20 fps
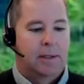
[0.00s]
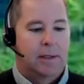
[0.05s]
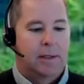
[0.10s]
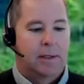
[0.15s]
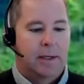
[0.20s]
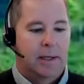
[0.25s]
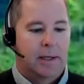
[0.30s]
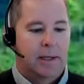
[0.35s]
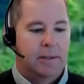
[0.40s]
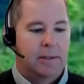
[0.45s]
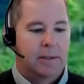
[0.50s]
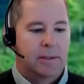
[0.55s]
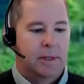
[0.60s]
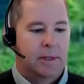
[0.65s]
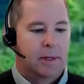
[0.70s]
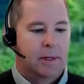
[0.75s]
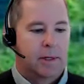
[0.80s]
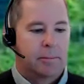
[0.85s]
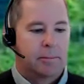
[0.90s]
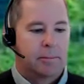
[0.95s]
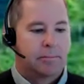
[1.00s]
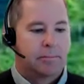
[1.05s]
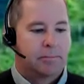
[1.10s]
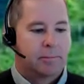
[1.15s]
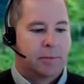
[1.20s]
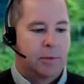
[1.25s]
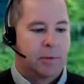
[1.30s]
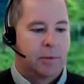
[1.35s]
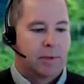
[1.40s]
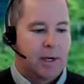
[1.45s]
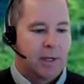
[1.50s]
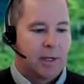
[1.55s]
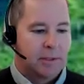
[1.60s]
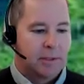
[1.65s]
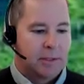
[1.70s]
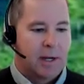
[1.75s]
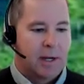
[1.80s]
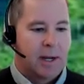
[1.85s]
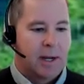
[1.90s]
And 2009.